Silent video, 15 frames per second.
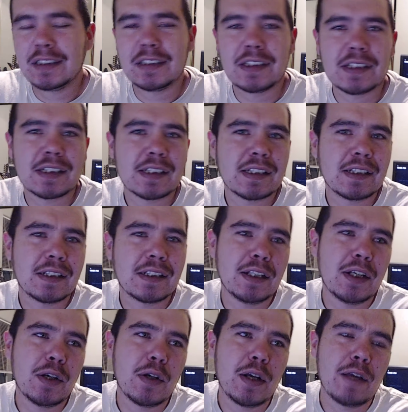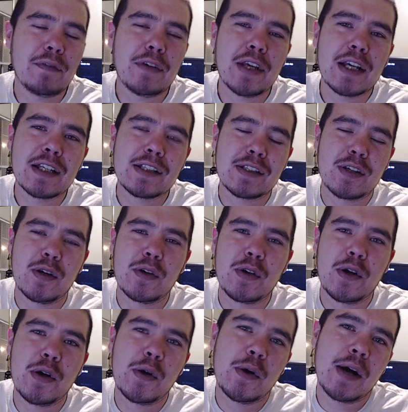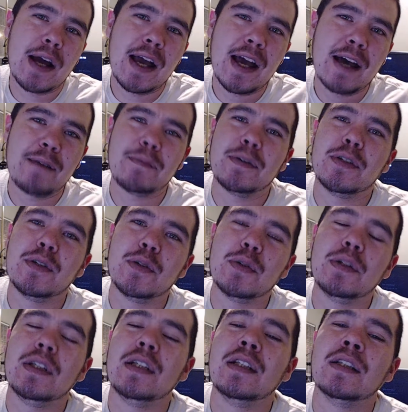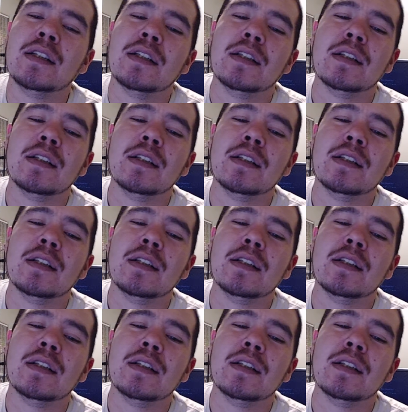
Just if you guys don't know, I have been doing